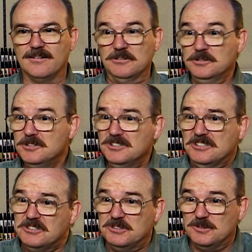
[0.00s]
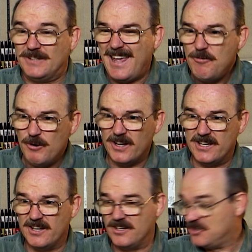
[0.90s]
ooh, they really
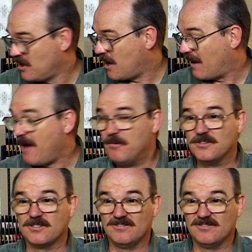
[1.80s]
did a job. I was